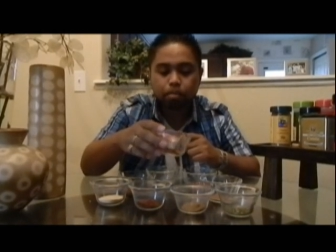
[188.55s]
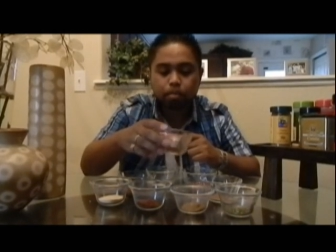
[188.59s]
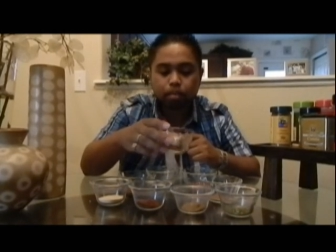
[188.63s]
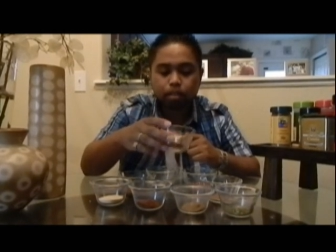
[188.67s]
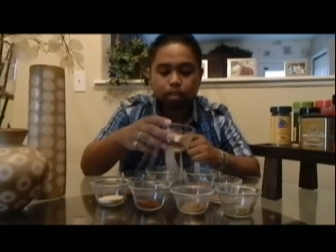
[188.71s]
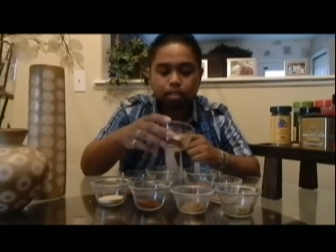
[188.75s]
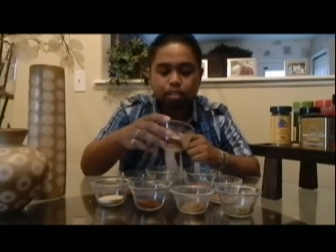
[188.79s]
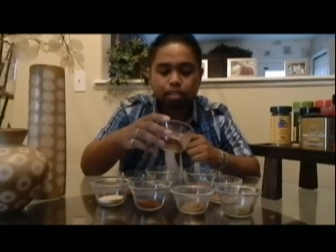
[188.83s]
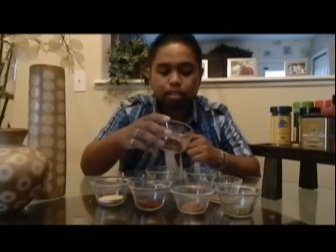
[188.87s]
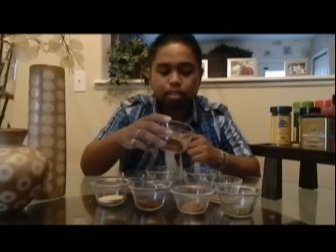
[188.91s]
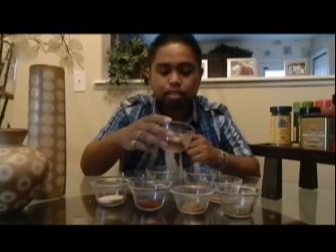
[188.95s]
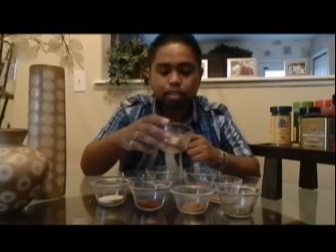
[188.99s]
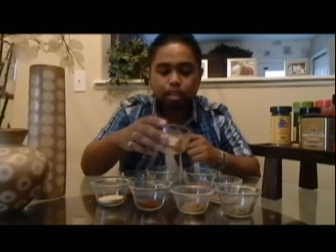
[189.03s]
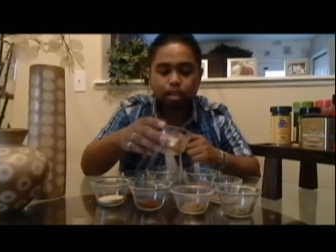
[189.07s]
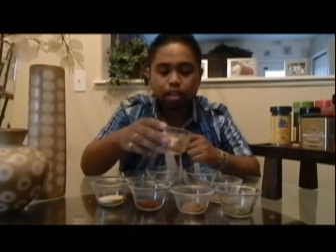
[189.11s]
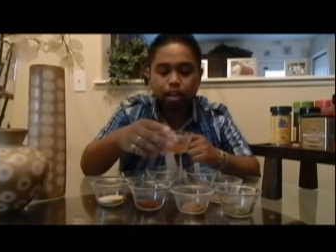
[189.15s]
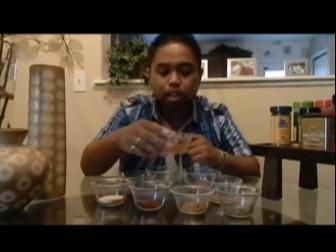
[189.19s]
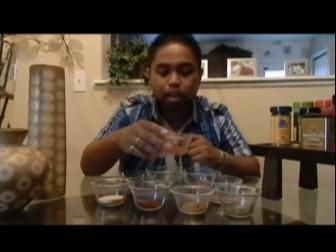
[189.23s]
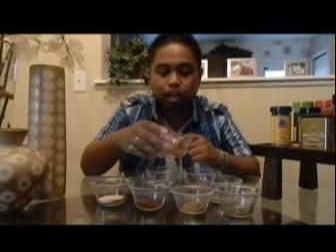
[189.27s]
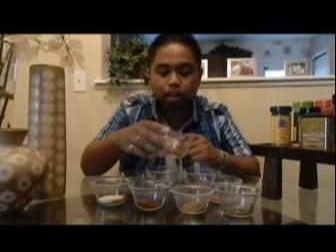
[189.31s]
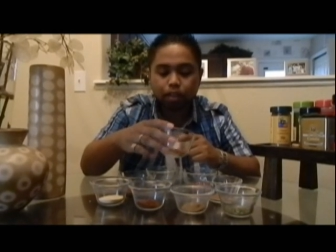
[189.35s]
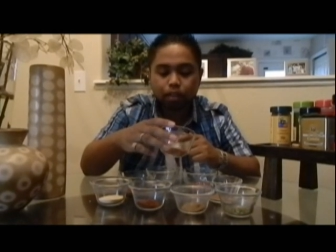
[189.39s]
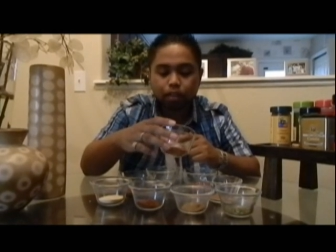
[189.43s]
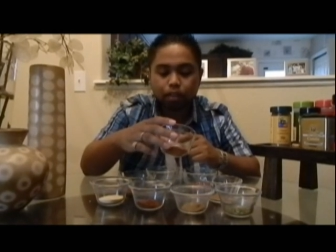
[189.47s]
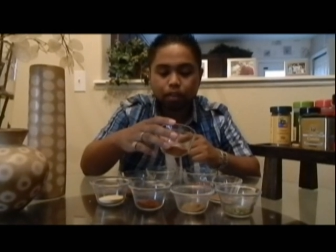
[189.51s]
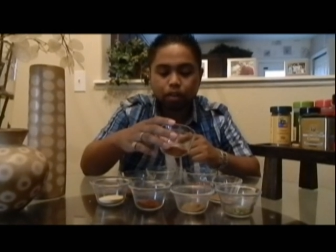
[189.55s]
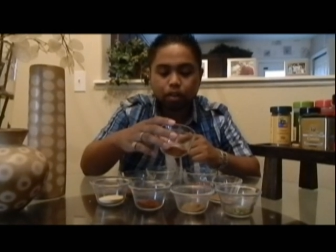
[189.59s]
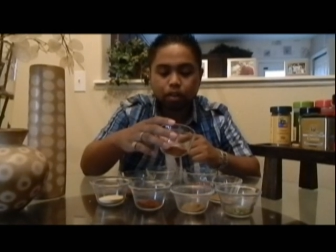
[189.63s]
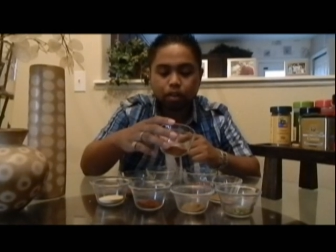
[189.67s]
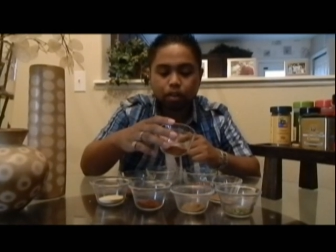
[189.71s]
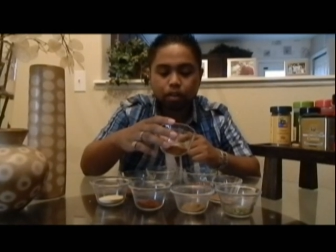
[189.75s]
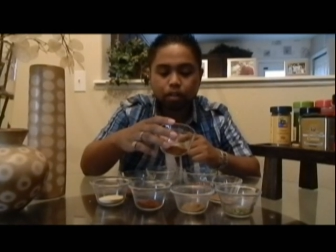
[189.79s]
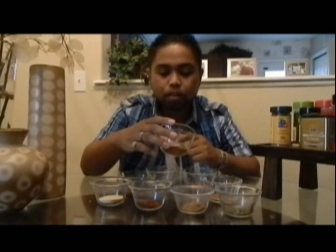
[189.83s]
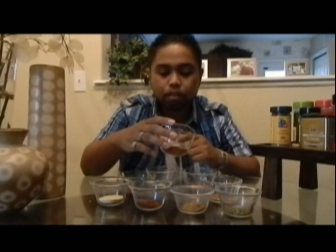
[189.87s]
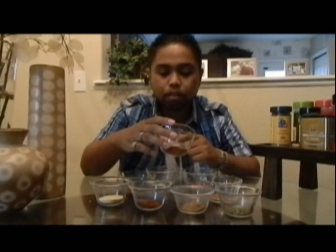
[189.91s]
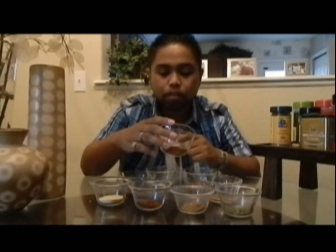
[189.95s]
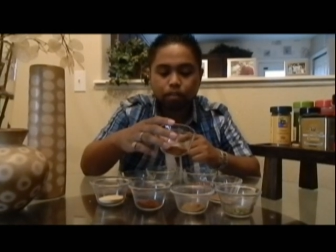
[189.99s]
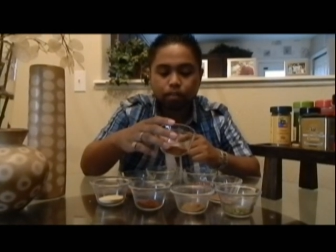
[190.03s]
This is
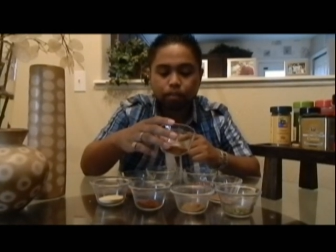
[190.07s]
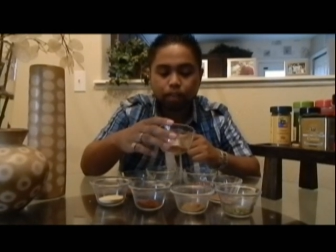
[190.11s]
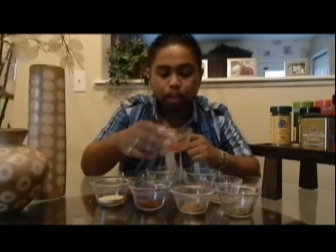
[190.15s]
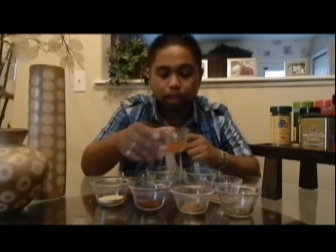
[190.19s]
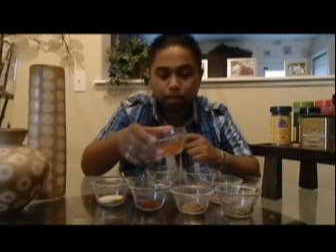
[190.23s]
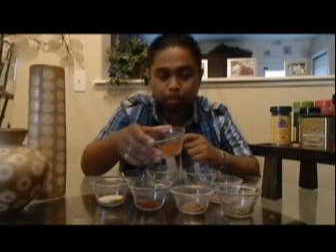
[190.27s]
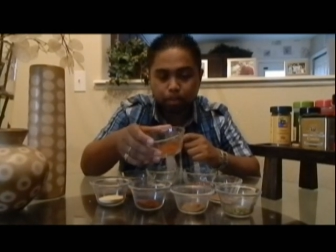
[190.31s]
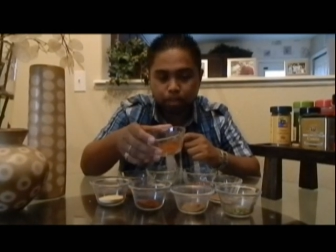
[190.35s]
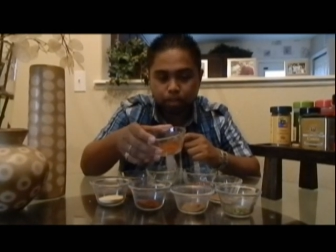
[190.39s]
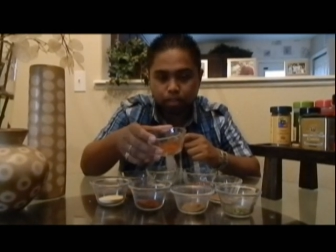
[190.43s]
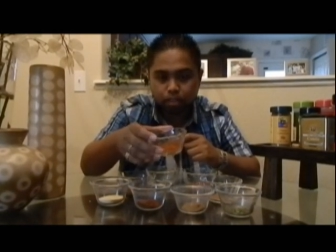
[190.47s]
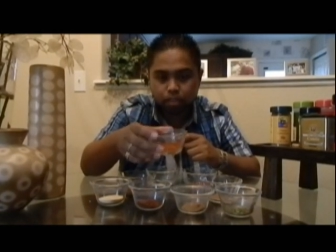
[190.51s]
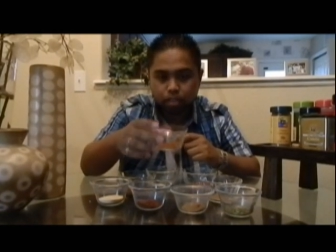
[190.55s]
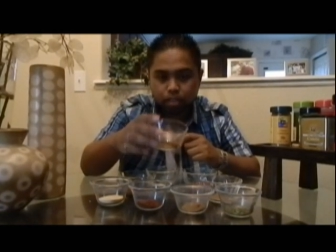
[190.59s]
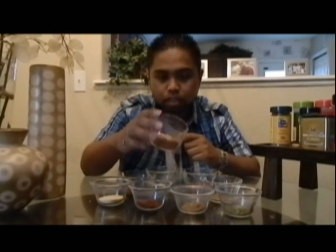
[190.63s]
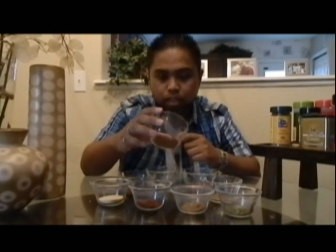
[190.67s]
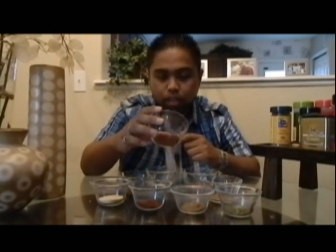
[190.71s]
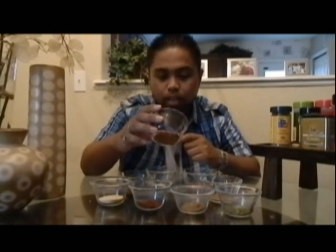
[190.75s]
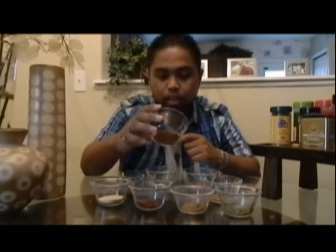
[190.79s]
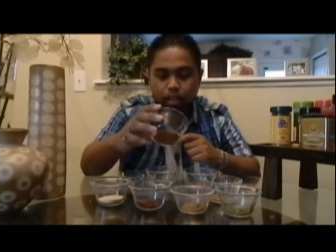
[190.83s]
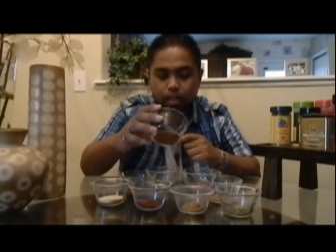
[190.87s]
another famous